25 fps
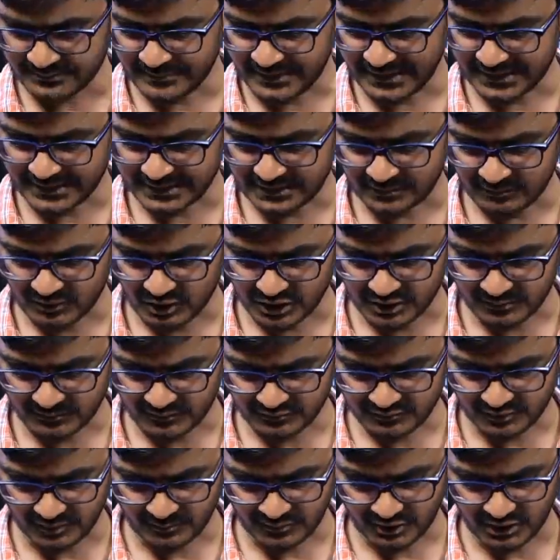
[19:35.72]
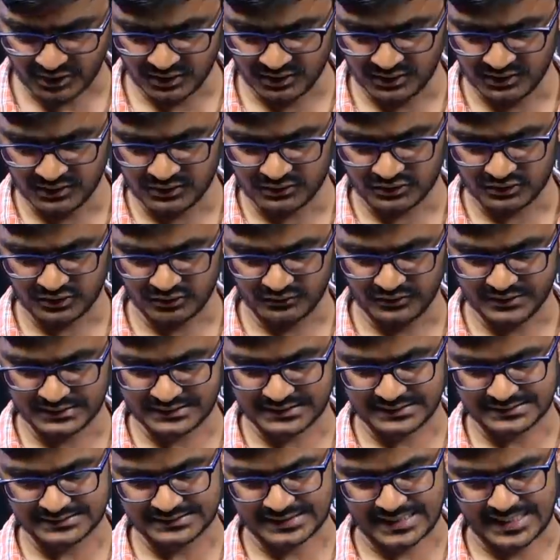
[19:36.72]
made at the bottom of the ball through which
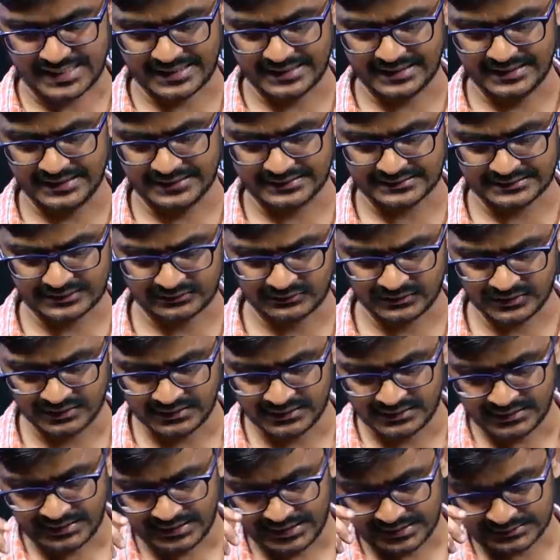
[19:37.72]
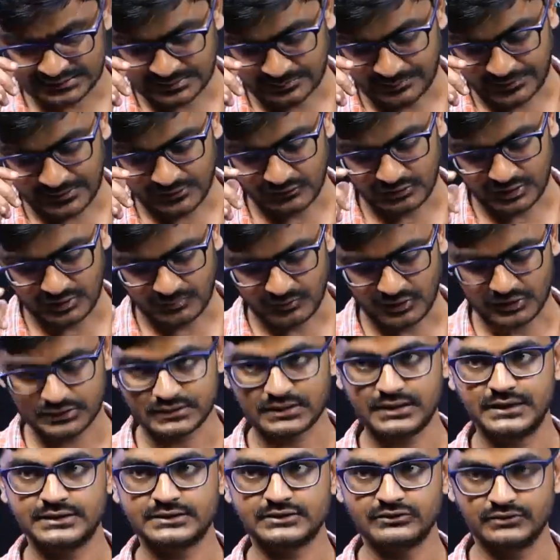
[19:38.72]
the sand leaks out. As the pendulum
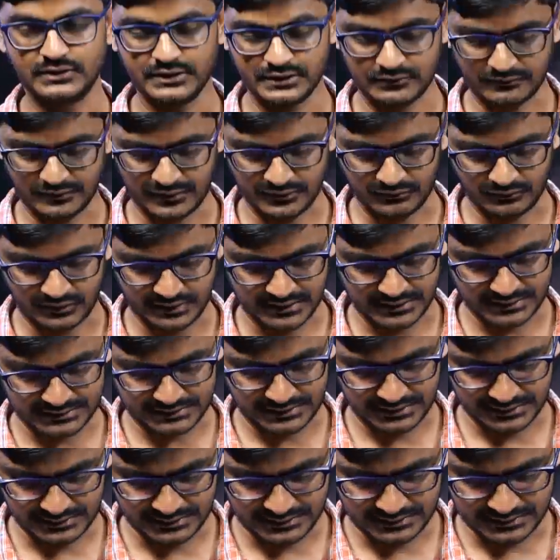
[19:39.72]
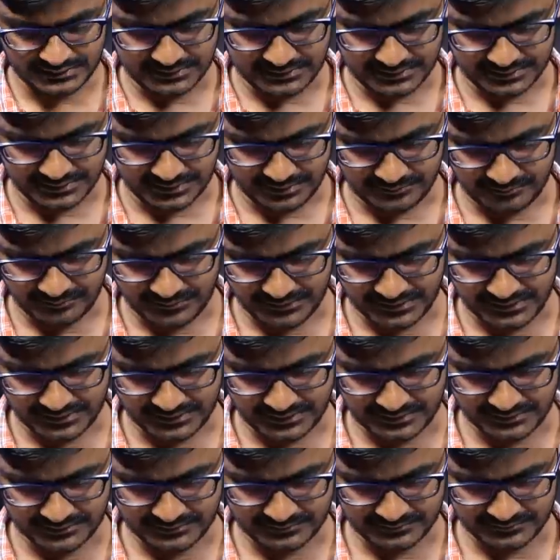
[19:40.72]
oscillates, you need to find what is the time period.